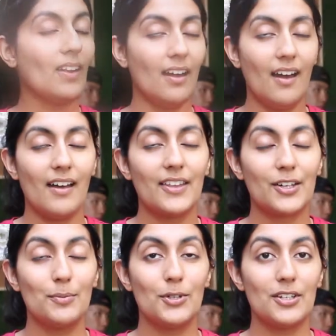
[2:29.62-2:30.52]
The
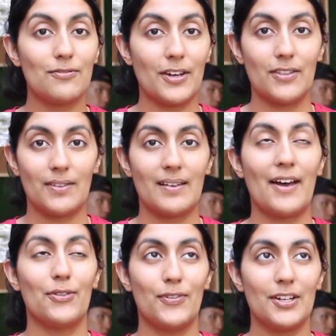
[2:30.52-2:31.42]
community
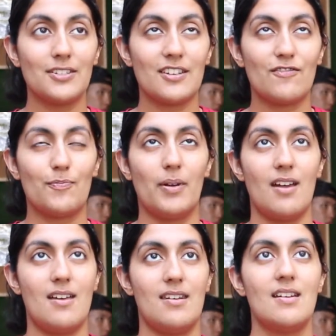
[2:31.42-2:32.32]
health fairs have
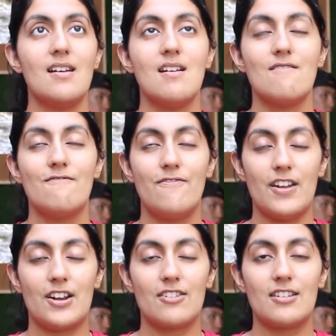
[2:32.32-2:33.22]
been
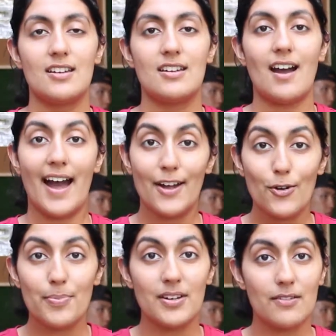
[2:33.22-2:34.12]
very
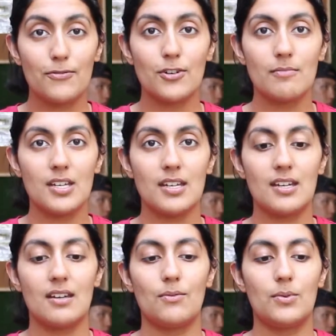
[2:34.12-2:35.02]
eye-opening for me.